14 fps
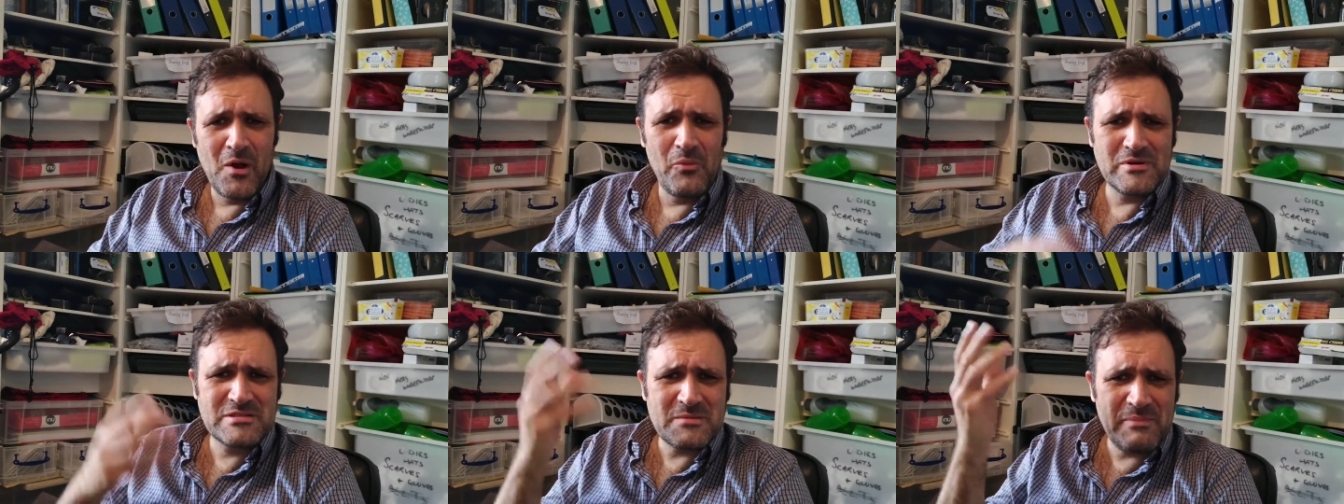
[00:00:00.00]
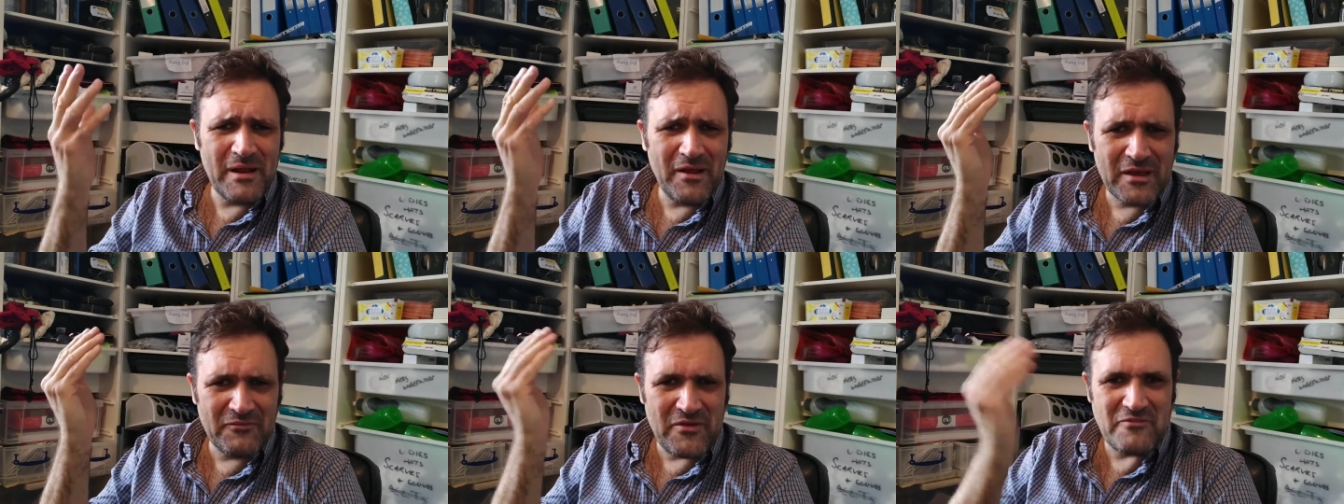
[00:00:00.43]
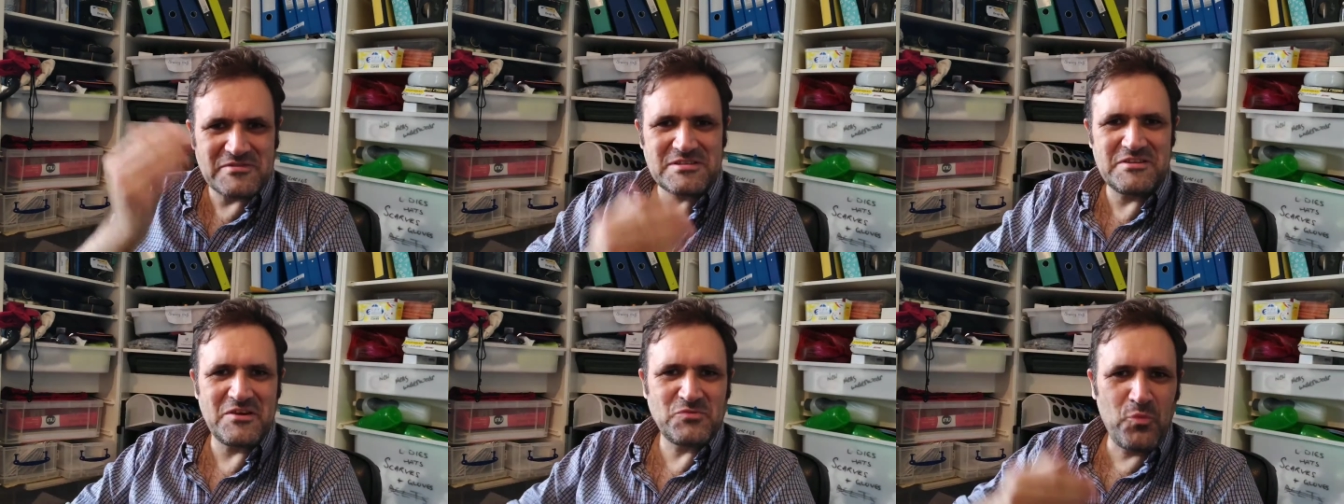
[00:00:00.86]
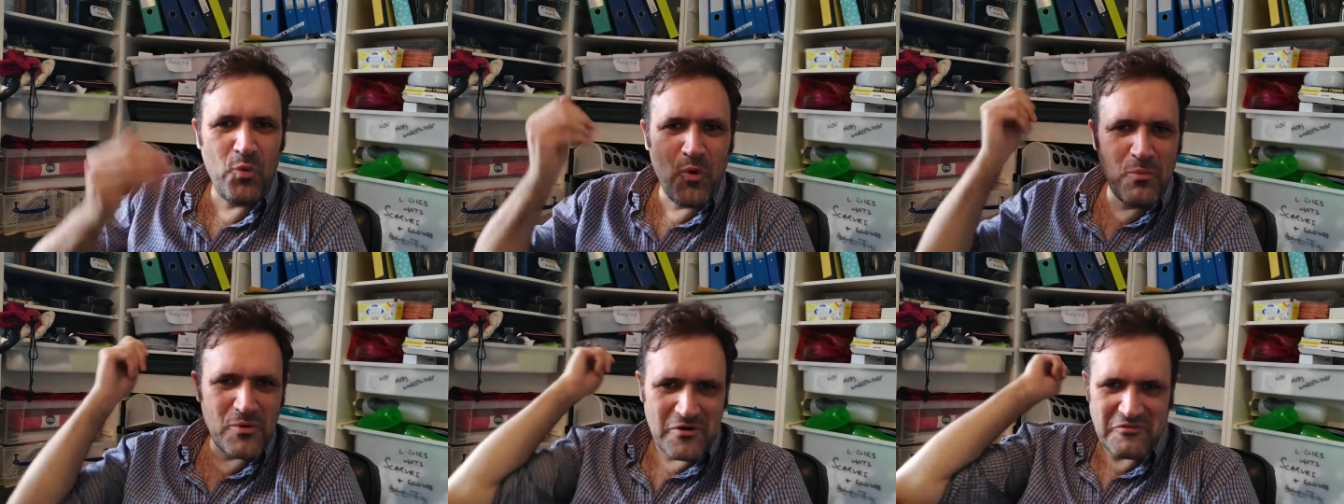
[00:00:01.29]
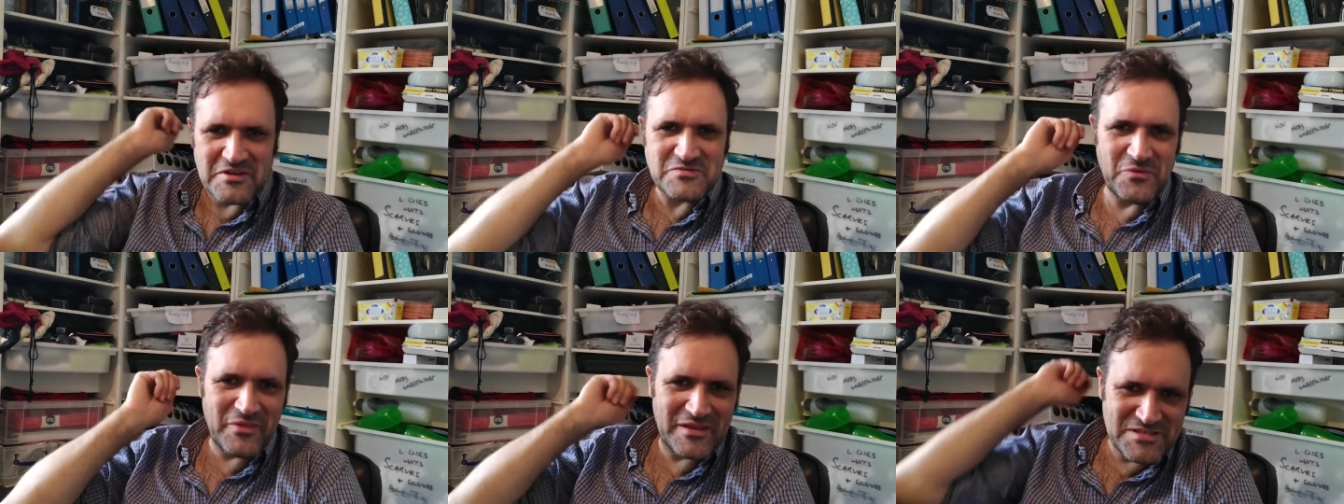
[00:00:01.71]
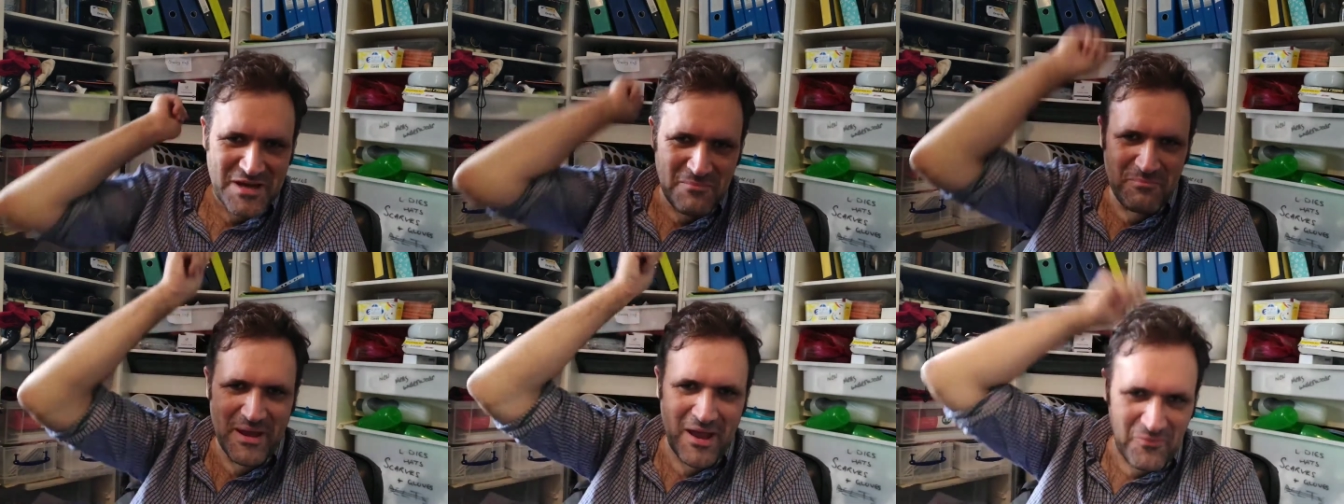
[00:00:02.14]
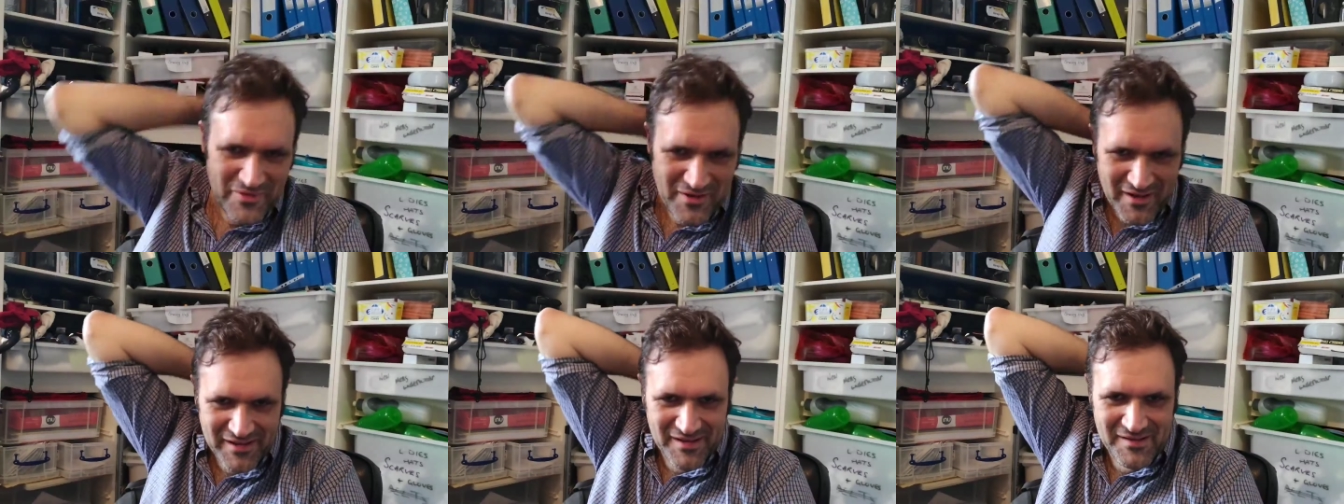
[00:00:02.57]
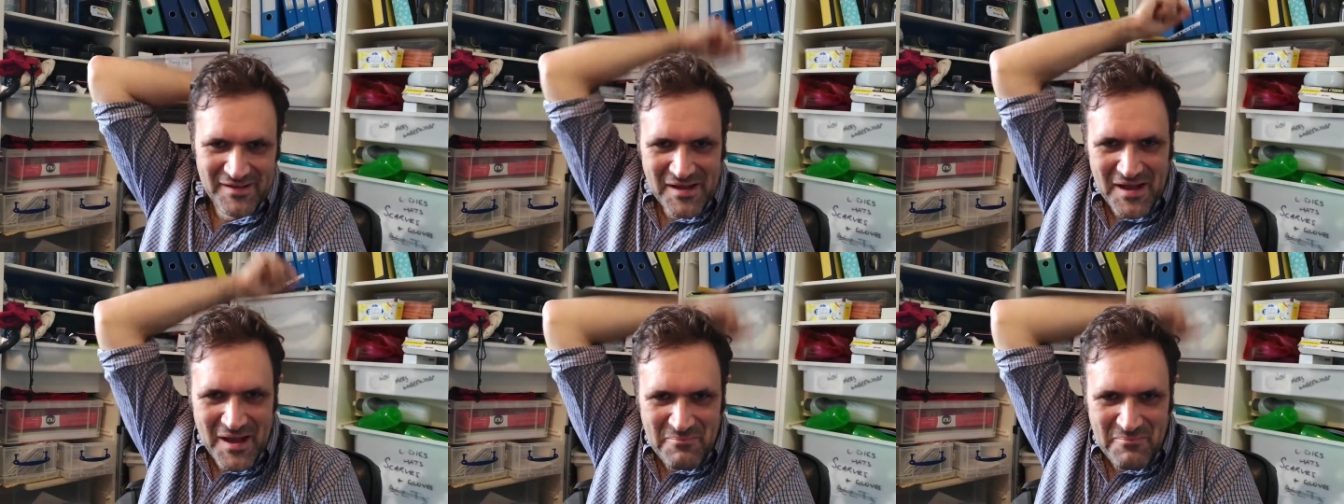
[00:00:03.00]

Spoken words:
which is a bit like, if you've ever seen those war movies, what they jump out with like a